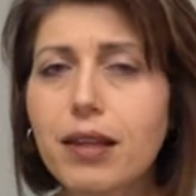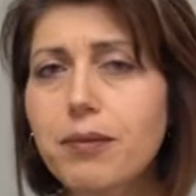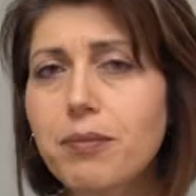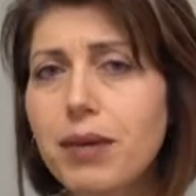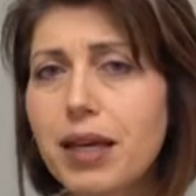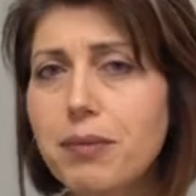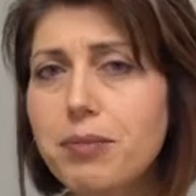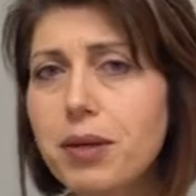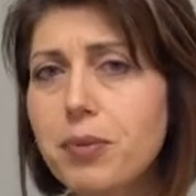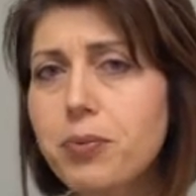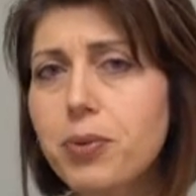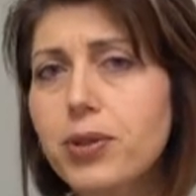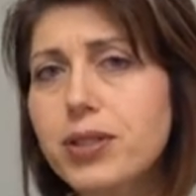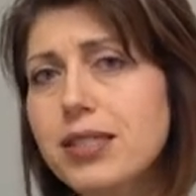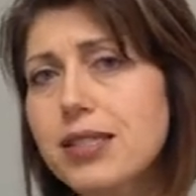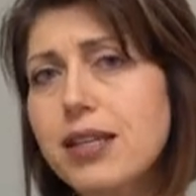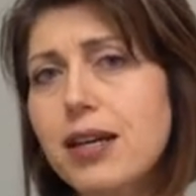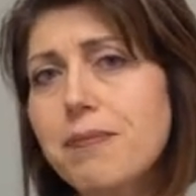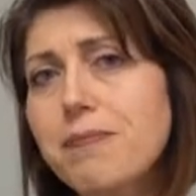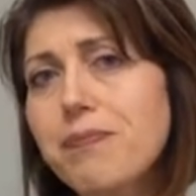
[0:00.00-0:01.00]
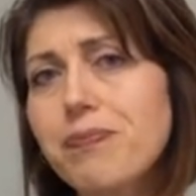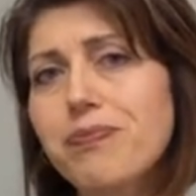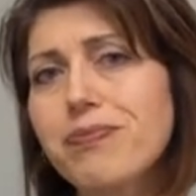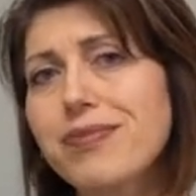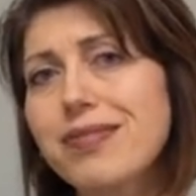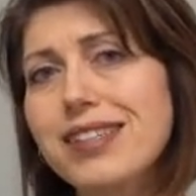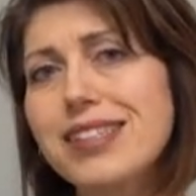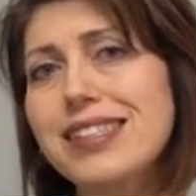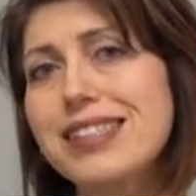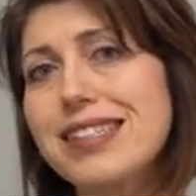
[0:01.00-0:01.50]
then maybe put some
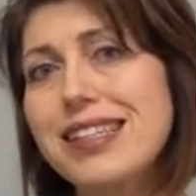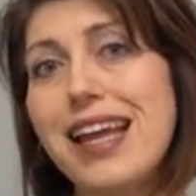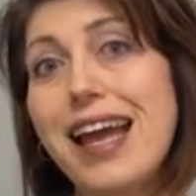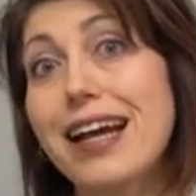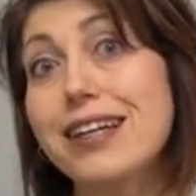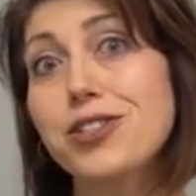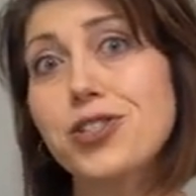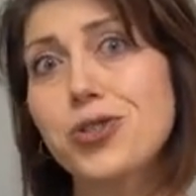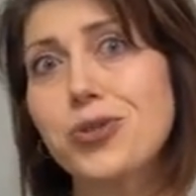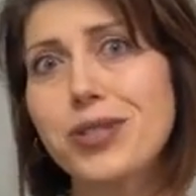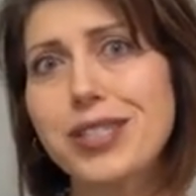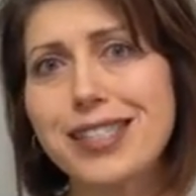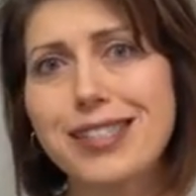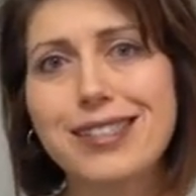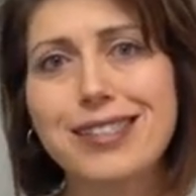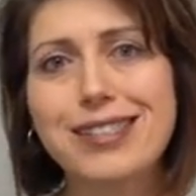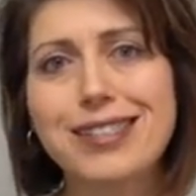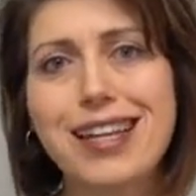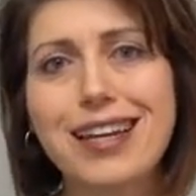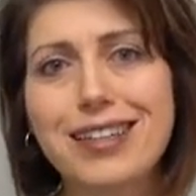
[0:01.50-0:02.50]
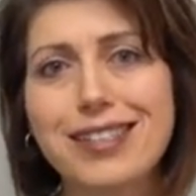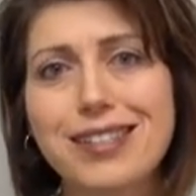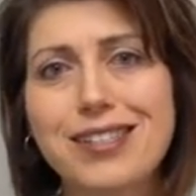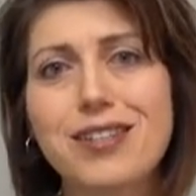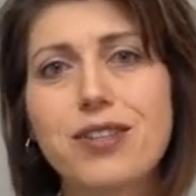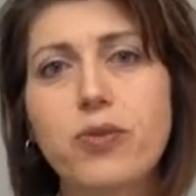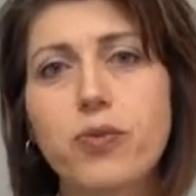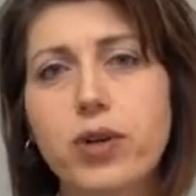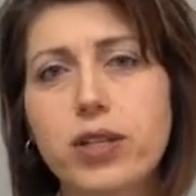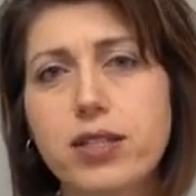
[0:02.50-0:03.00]
asterisks next to
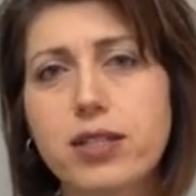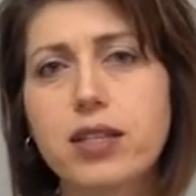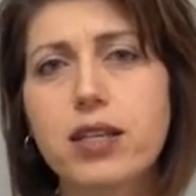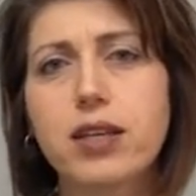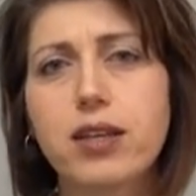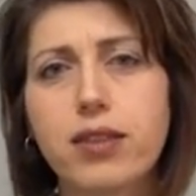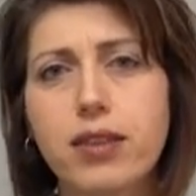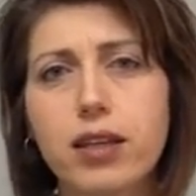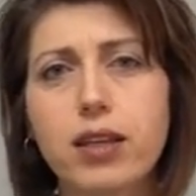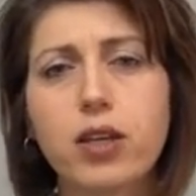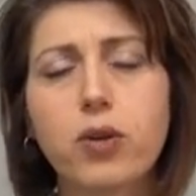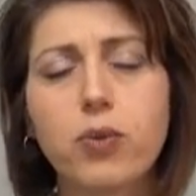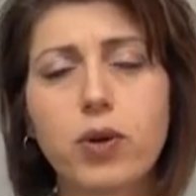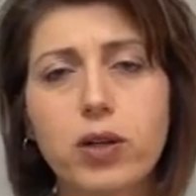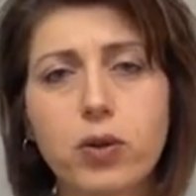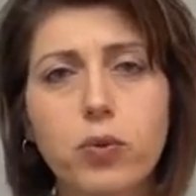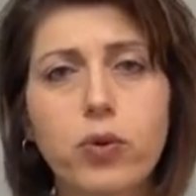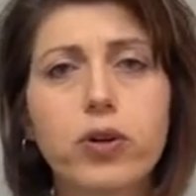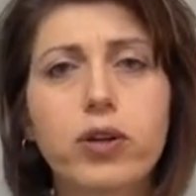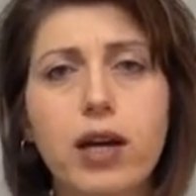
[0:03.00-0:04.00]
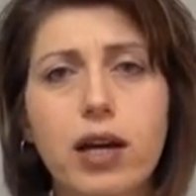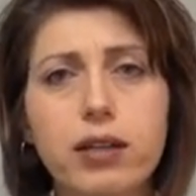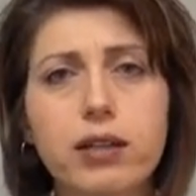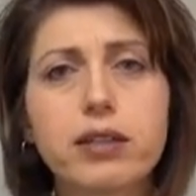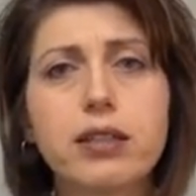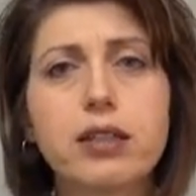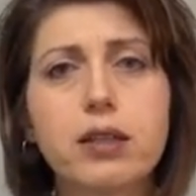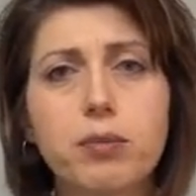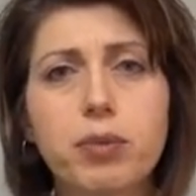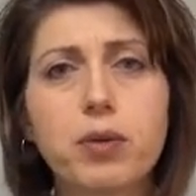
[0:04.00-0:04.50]
the ones that you think you want to work on a
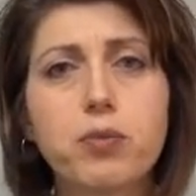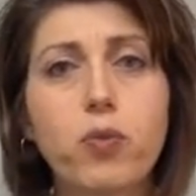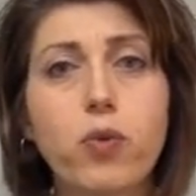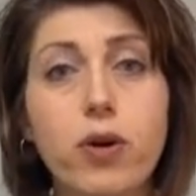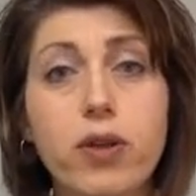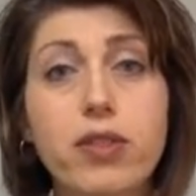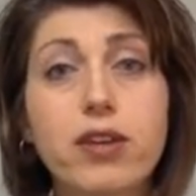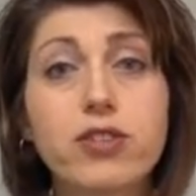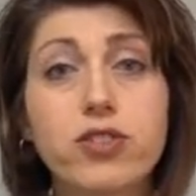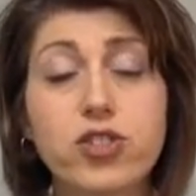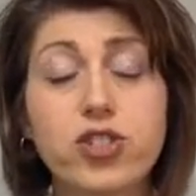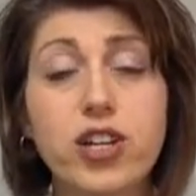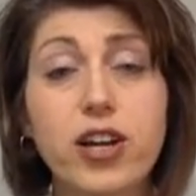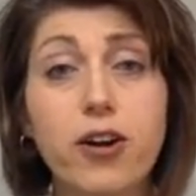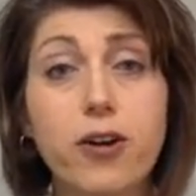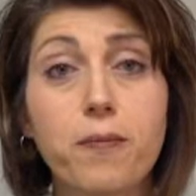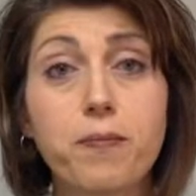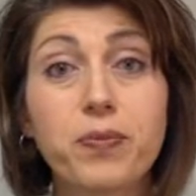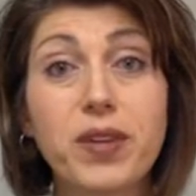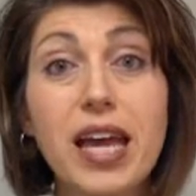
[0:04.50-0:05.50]
little bit more this year.